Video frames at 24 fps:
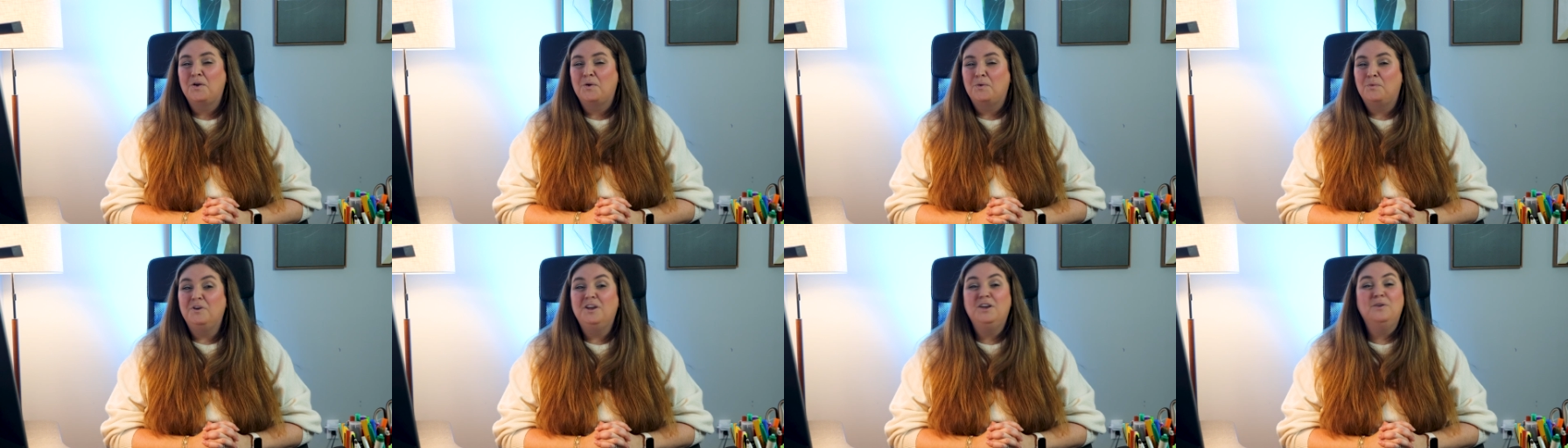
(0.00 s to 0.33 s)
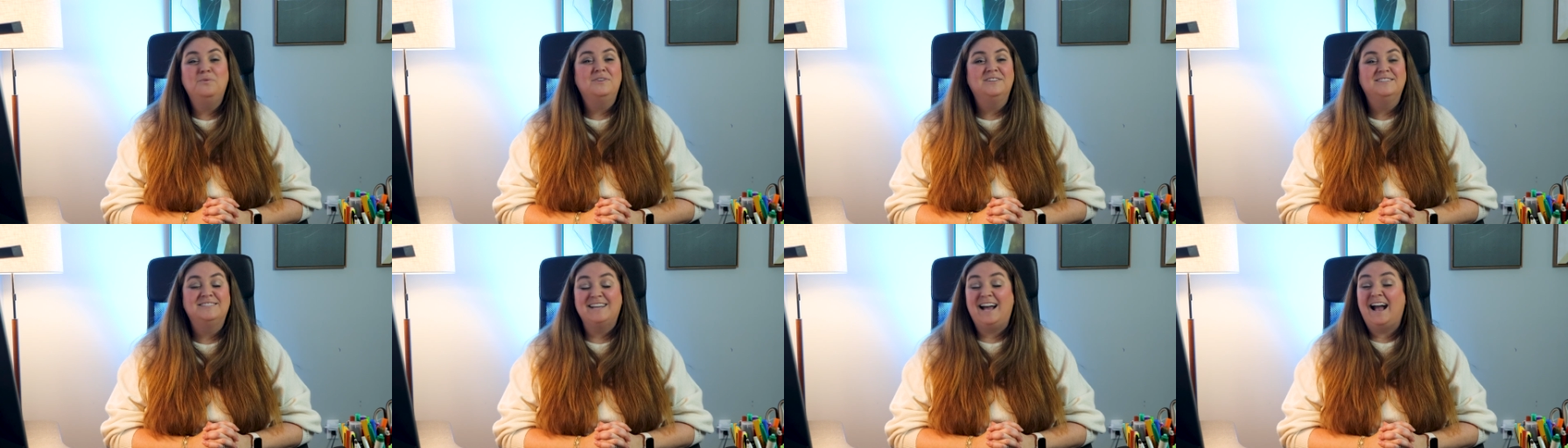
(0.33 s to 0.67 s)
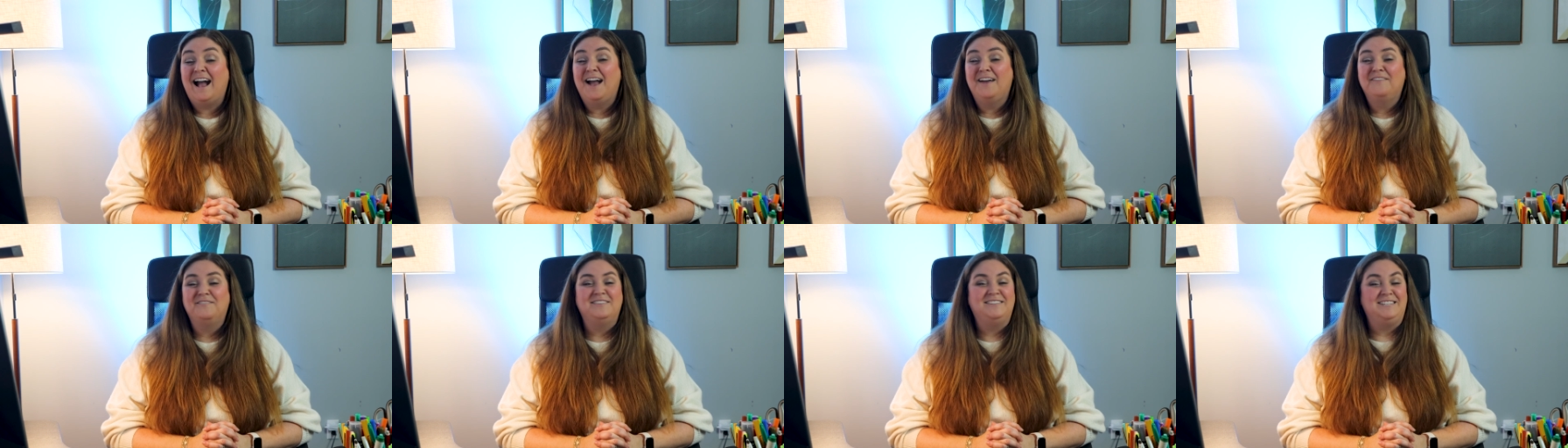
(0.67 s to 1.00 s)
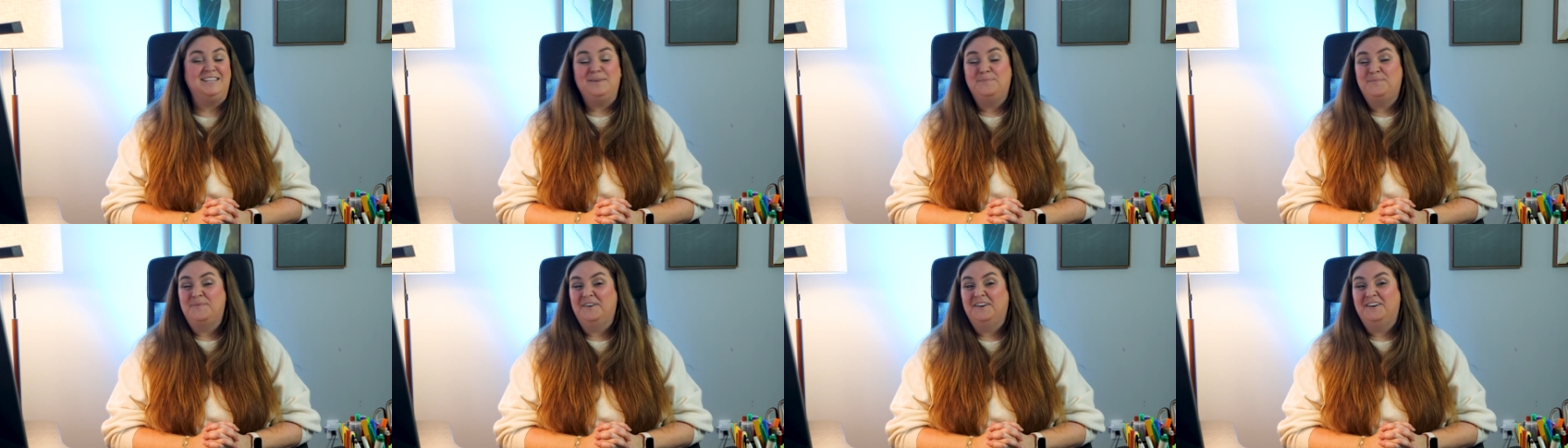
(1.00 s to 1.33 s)
We will dive
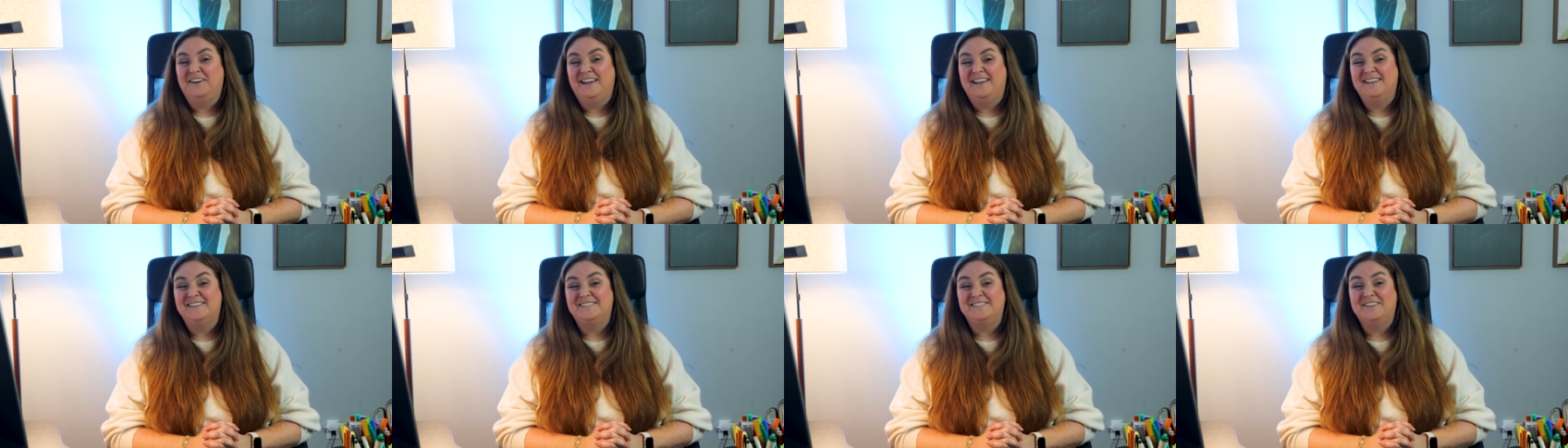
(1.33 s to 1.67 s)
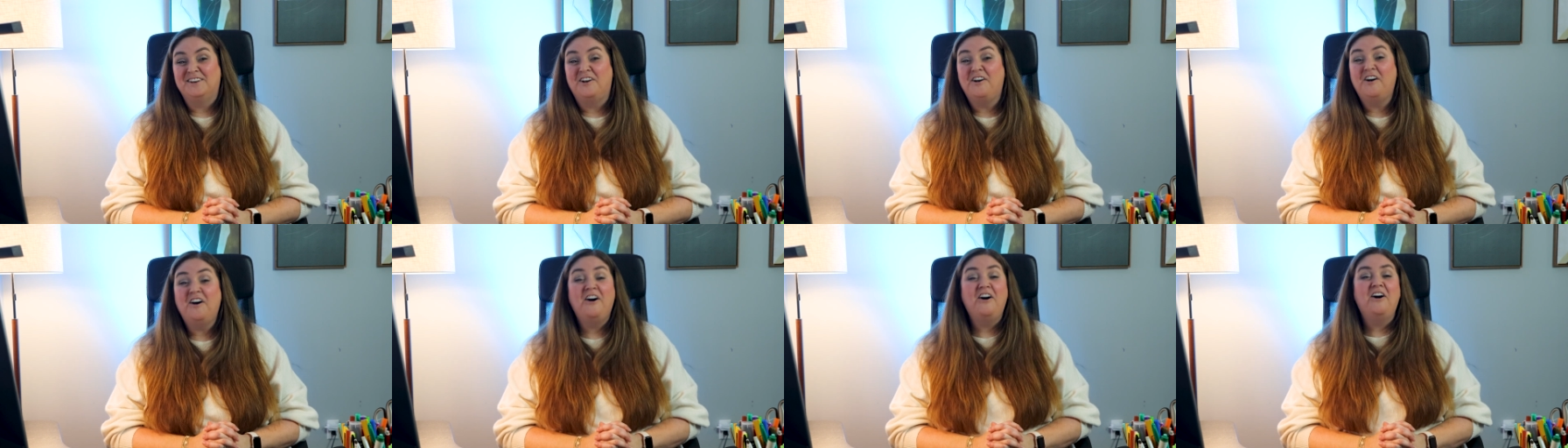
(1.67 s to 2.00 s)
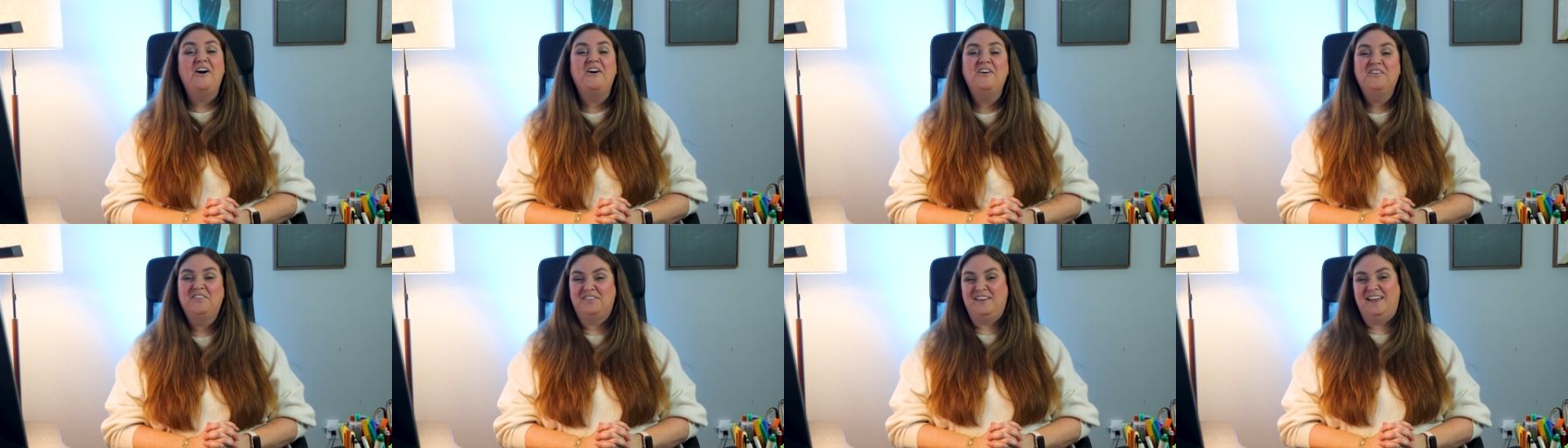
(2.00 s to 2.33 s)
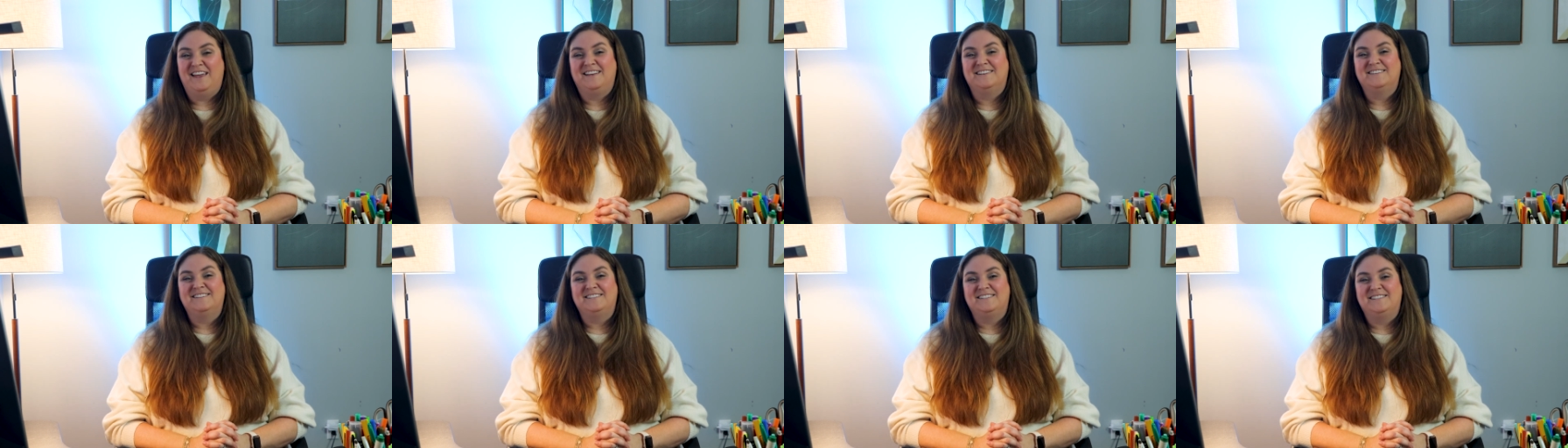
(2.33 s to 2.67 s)
deeper into all
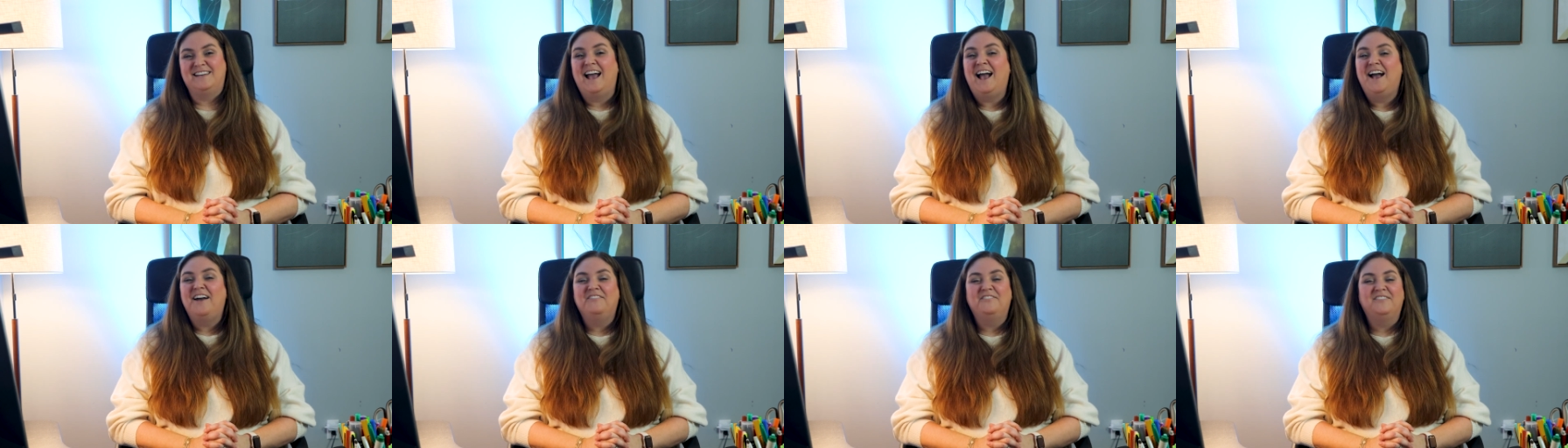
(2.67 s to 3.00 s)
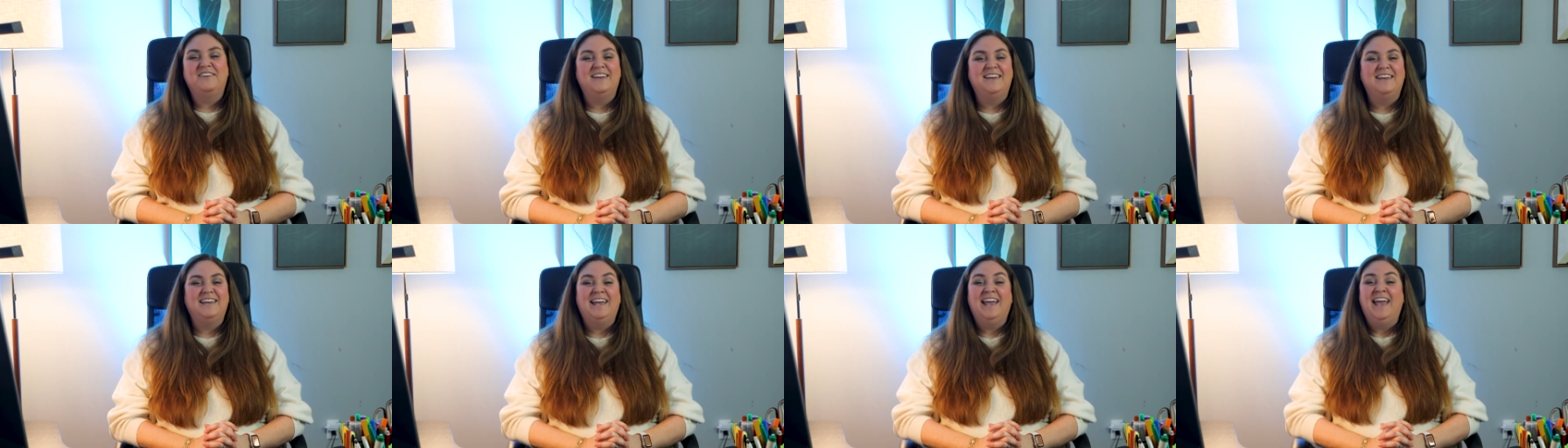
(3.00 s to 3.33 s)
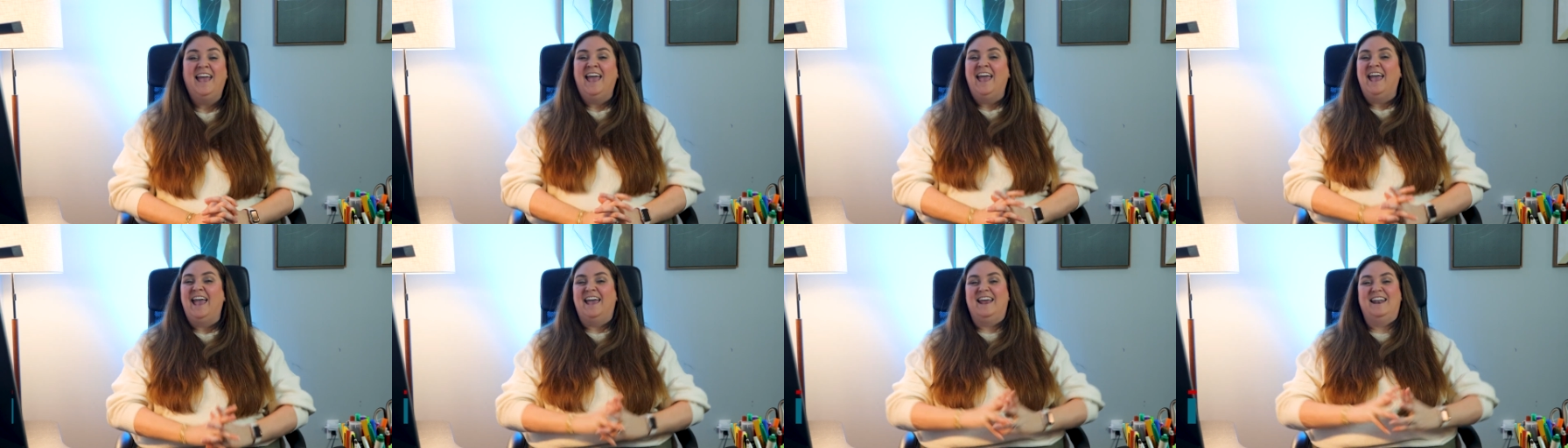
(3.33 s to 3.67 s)
things staffing